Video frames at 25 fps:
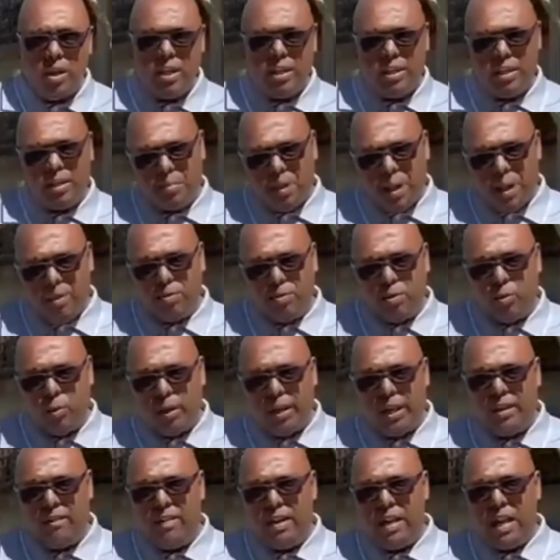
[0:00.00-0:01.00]
The pumps were
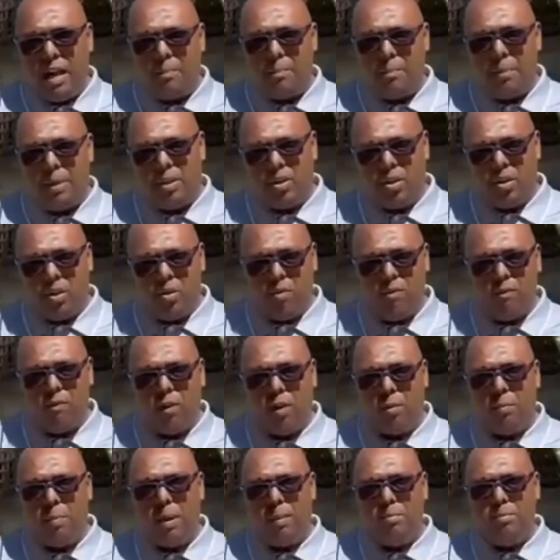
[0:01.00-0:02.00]
giving up at the
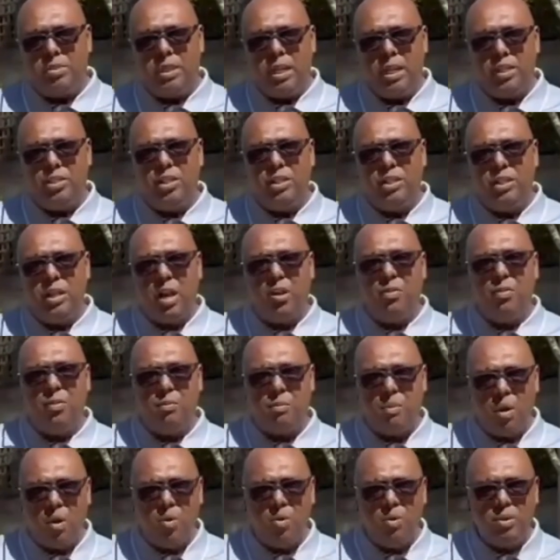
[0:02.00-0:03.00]
Homeford pump station down the
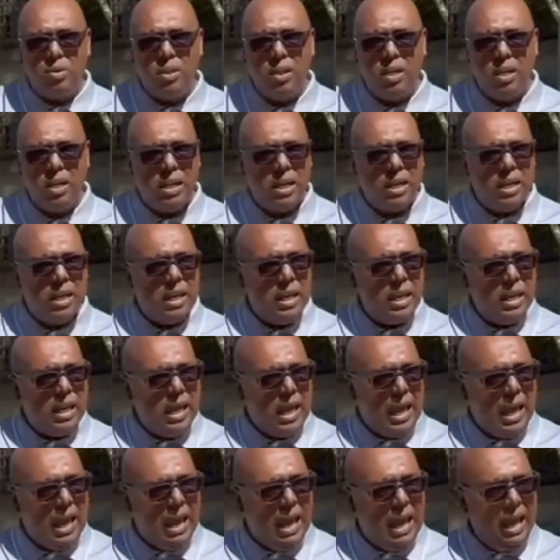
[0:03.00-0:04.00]
road,
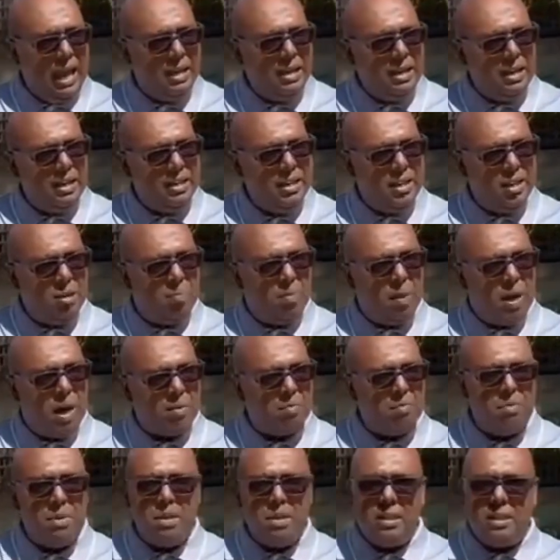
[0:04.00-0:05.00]
and the
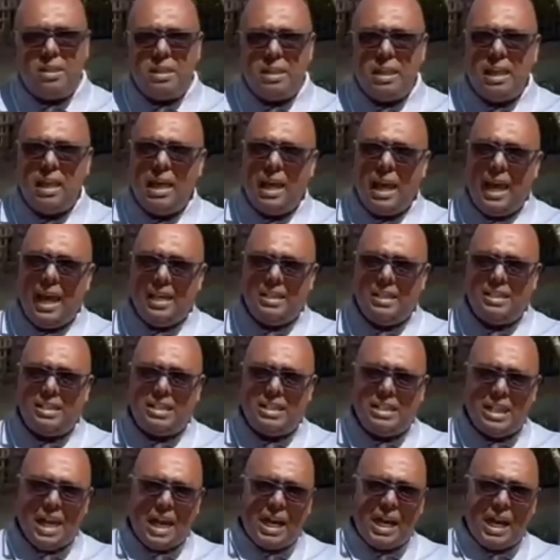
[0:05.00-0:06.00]
department has
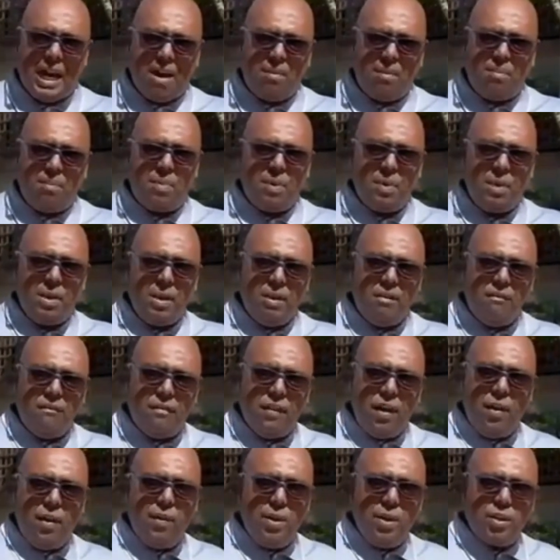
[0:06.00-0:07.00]
dug up
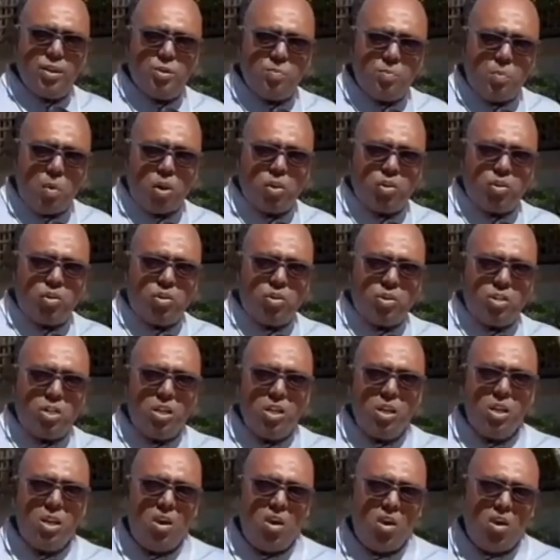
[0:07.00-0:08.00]
various spots
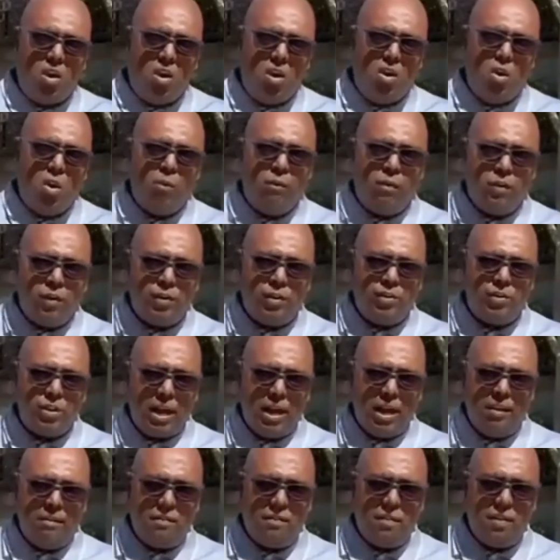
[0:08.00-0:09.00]
on Homeford
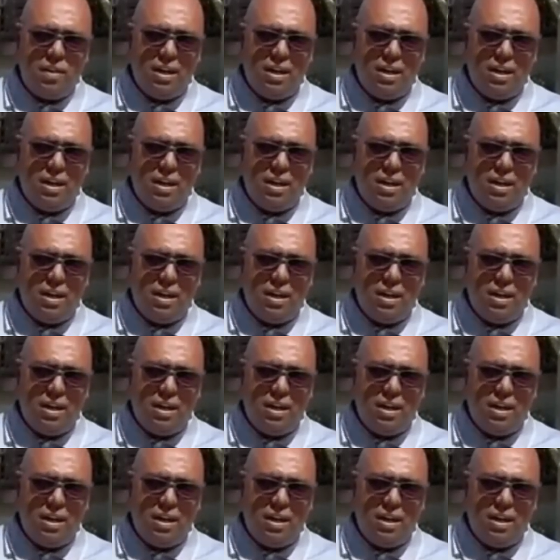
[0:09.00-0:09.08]
Drive.